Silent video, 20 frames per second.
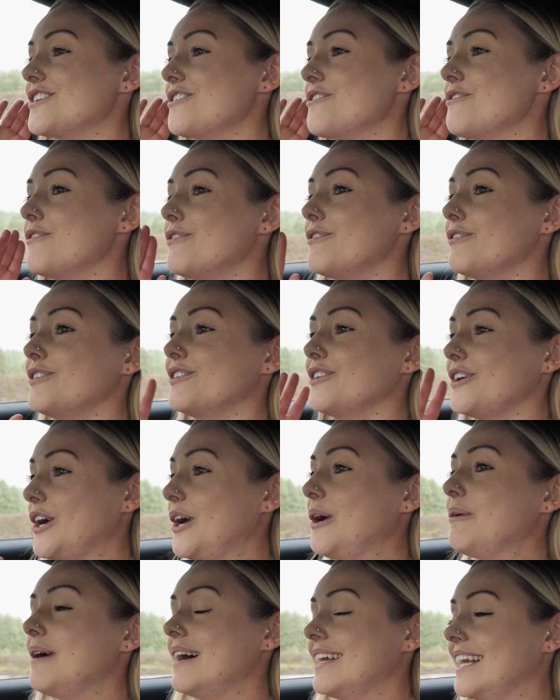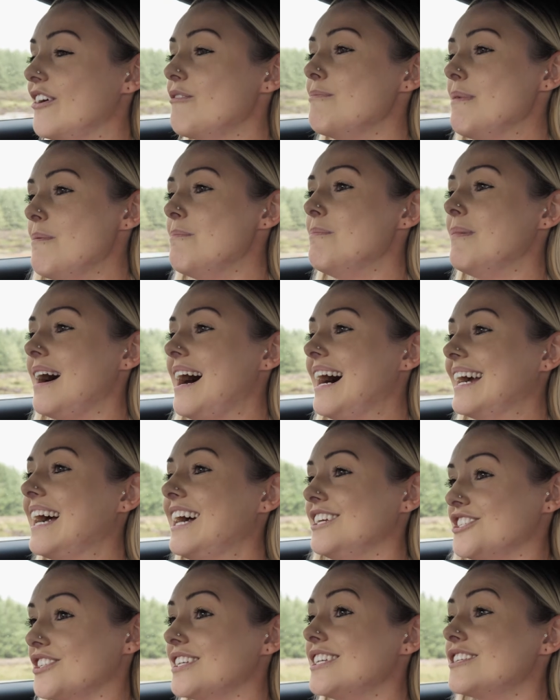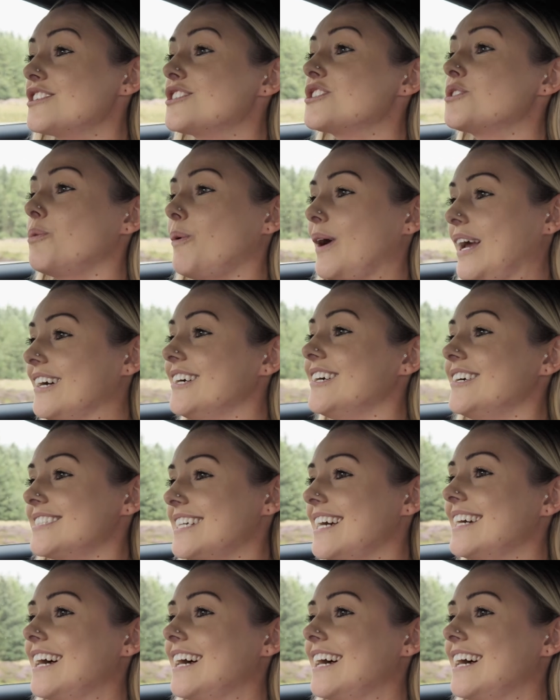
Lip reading: flew, and I remember I actually squealed.